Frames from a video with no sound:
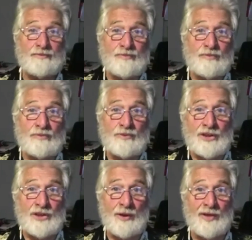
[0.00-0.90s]

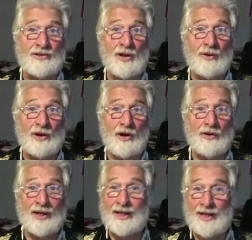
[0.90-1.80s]
situation going on that
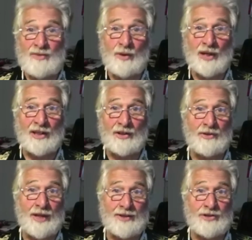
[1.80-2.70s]
is bringing you
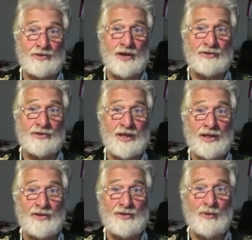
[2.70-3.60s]
that stress and
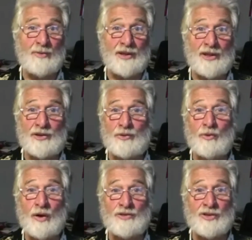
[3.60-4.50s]
disappointment and you
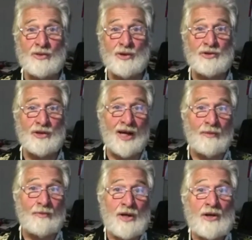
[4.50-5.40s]
want someone to help
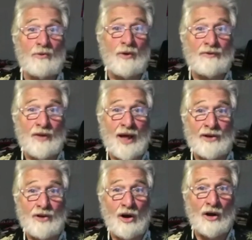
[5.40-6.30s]
reflect
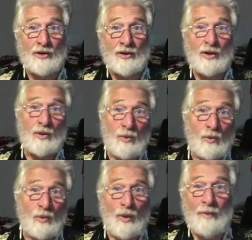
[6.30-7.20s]
on
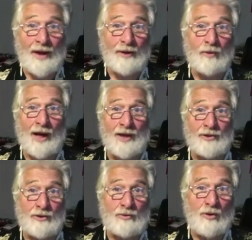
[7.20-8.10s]
the better way to
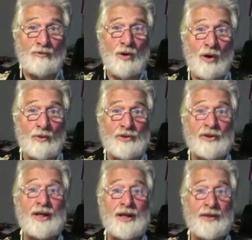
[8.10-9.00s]
move forward,
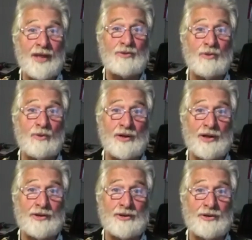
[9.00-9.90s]
that's what we're here to
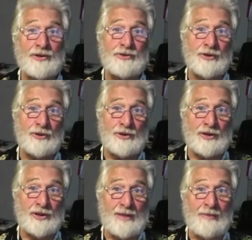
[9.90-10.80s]
do. So you can
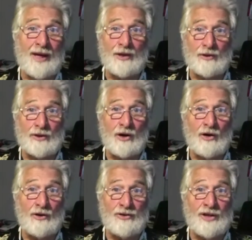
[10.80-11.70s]
email or call the
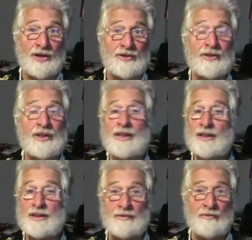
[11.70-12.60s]
center
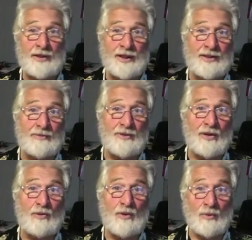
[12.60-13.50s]
and let them know
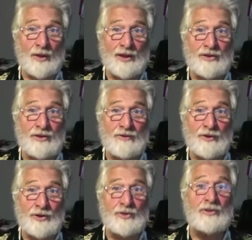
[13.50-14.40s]
what we can do for
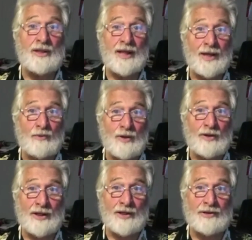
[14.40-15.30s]
you, and we are
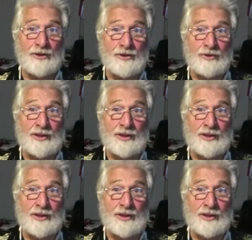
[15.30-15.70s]
here to do it.